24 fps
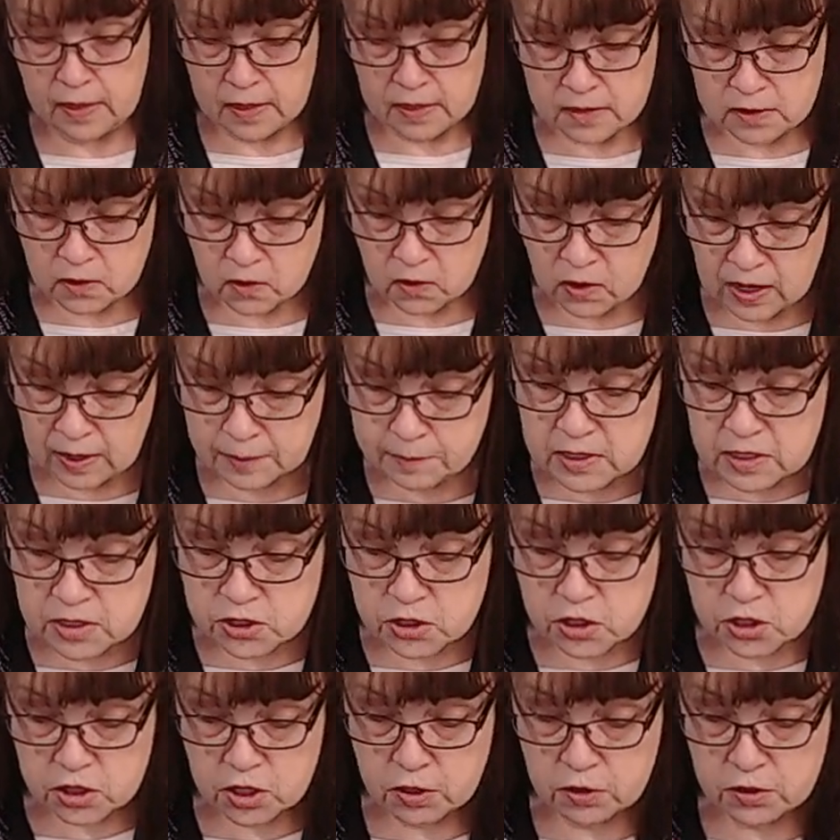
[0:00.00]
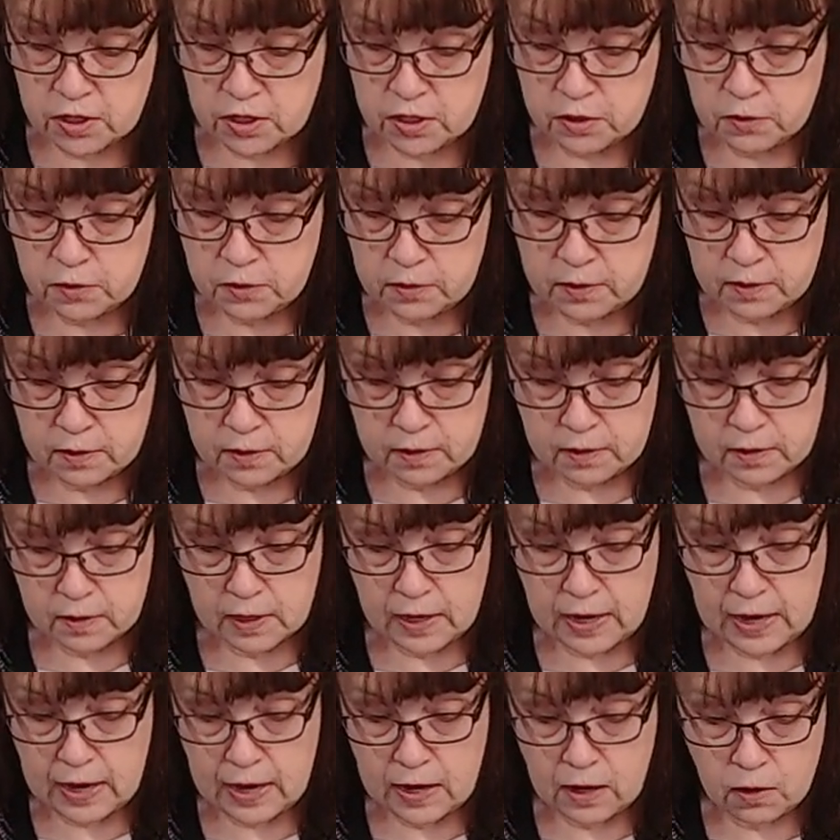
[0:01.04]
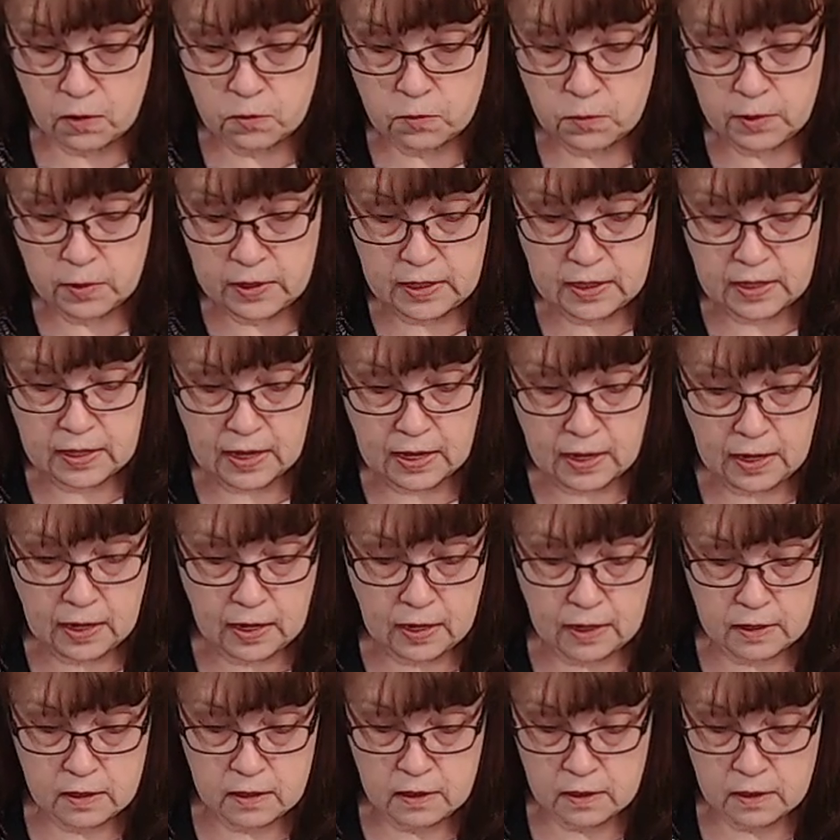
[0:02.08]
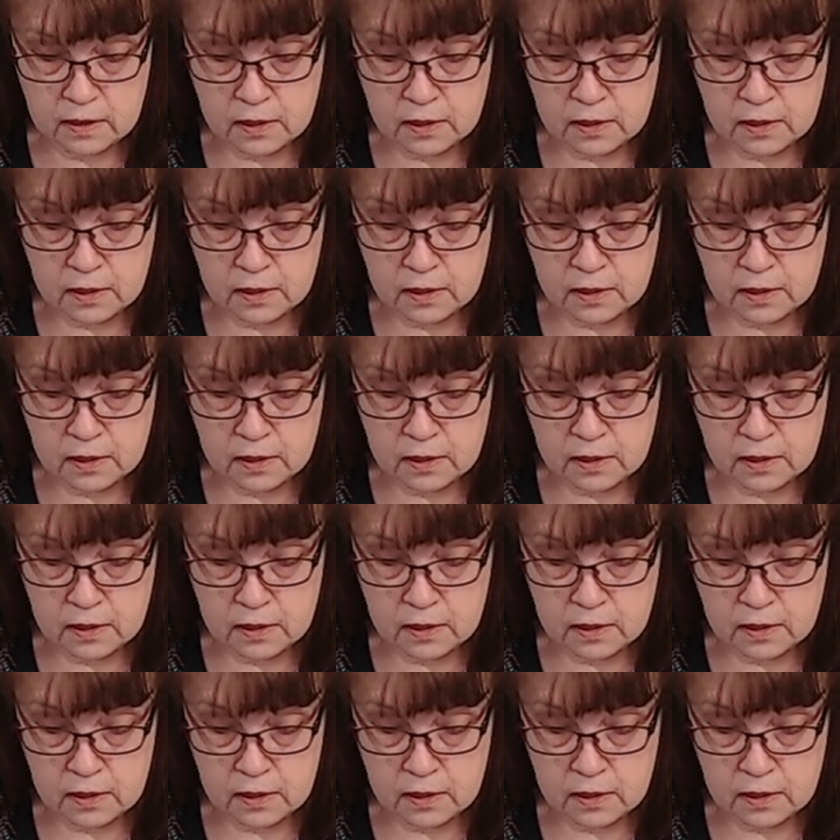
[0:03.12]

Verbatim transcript: So I'm going to show you how we can